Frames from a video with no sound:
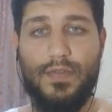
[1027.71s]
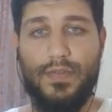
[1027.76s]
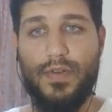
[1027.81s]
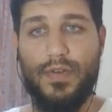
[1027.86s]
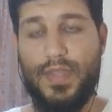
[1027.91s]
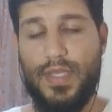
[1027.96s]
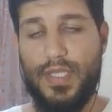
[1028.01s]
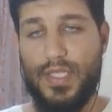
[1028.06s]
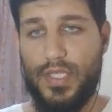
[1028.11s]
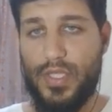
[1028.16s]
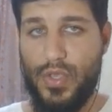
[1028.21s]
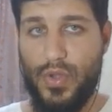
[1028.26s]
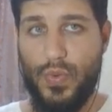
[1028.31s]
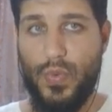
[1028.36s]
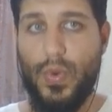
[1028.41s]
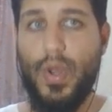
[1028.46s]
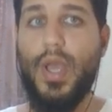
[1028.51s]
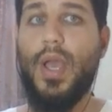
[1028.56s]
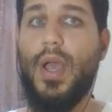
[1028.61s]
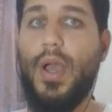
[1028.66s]
for this
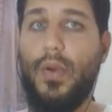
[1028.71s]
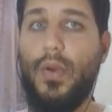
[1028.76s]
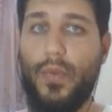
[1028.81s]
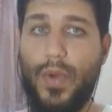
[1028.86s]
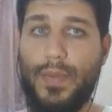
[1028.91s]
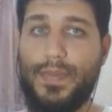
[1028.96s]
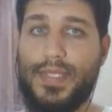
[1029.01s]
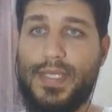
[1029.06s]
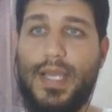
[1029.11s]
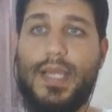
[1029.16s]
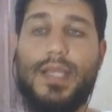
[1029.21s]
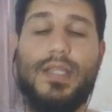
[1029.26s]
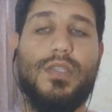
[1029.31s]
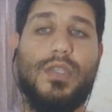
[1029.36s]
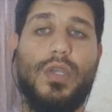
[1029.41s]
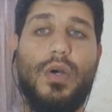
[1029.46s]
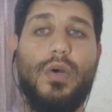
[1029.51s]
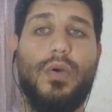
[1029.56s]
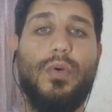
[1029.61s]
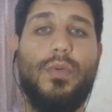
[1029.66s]
new website.
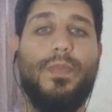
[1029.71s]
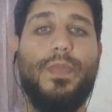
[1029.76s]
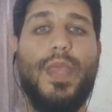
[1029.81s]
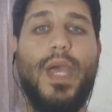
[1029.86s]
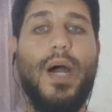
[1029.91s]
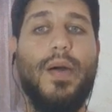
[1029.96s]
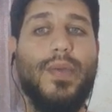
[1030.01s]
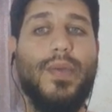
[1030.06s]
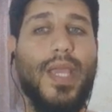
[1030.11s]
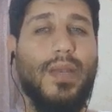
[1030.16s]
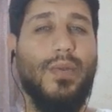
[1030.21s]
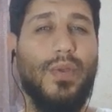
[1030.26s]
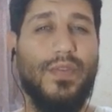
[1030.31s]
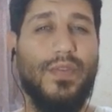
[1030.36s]
So how can we